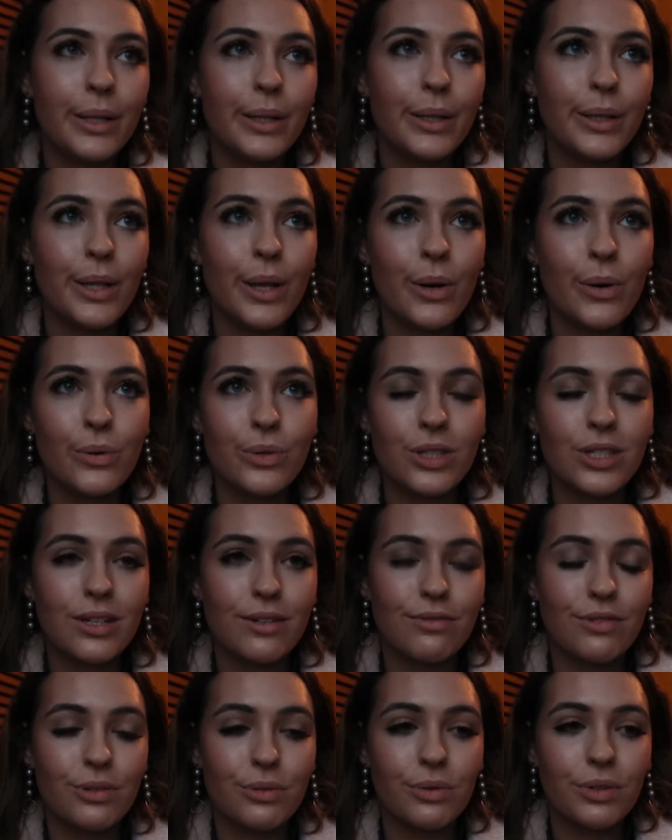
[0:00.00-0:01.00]
loads of
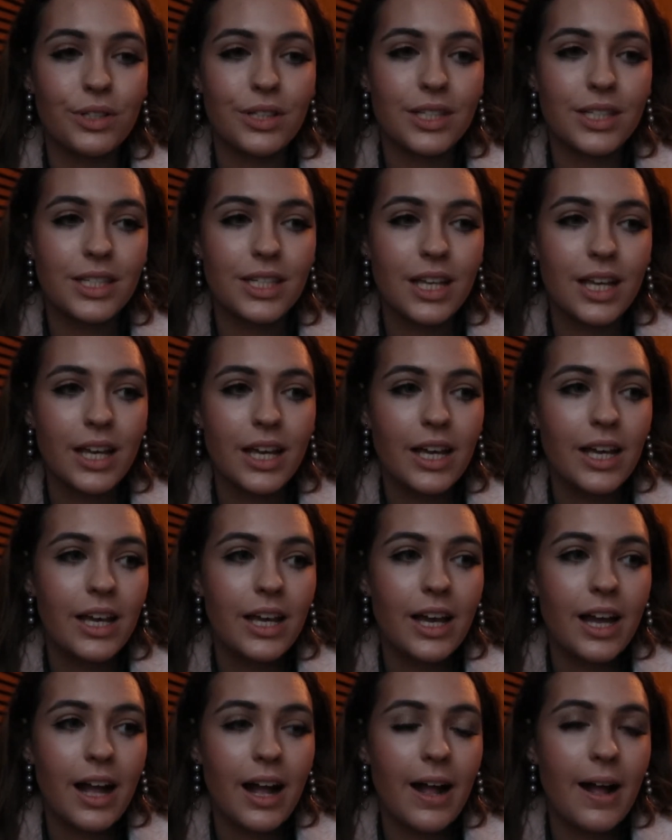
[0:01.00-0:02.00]
different ones.
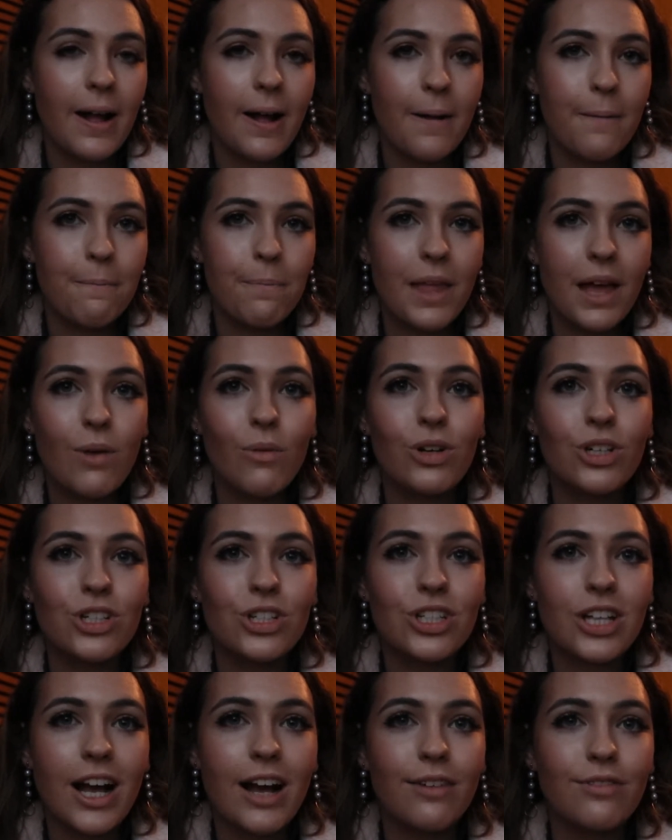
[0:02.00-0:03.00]
And we
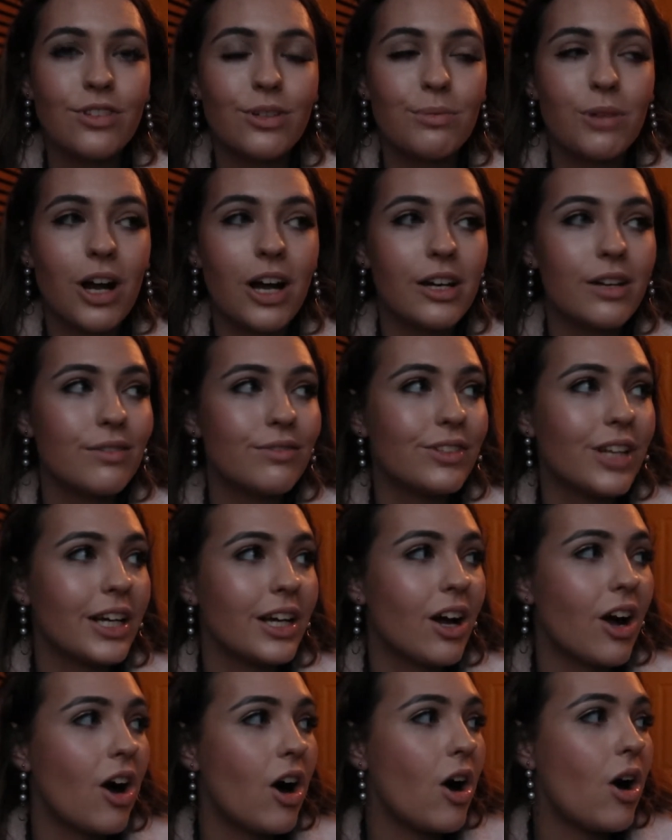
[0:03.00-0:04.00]
just have them kind of
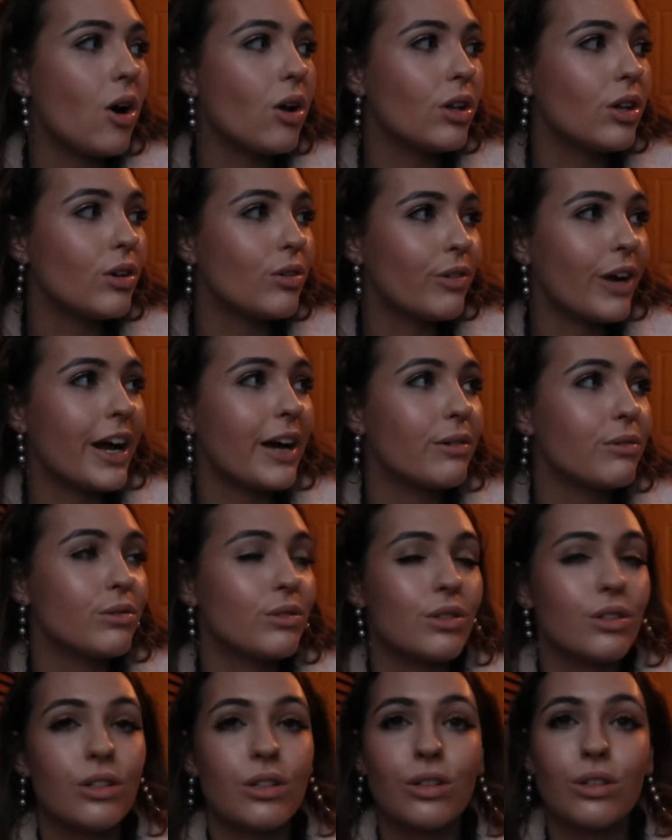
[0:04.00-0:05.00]
like all
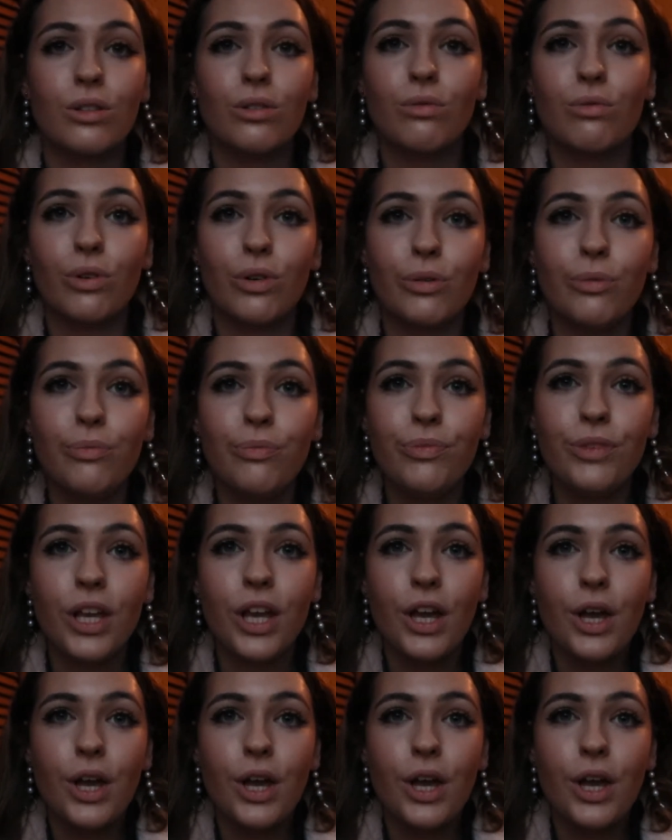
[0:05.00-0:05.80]
around the room.